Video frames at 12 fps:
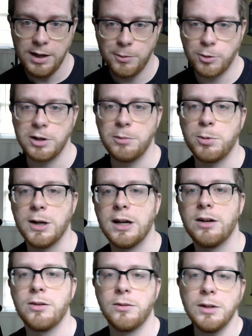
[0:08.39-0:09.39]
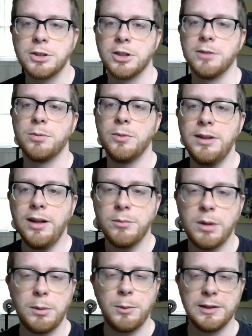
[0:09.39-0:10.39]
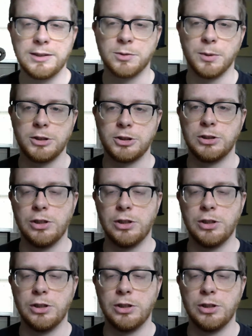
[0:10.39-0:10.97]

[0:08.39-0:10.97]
morning prayer worship, we thought maybe we'd switch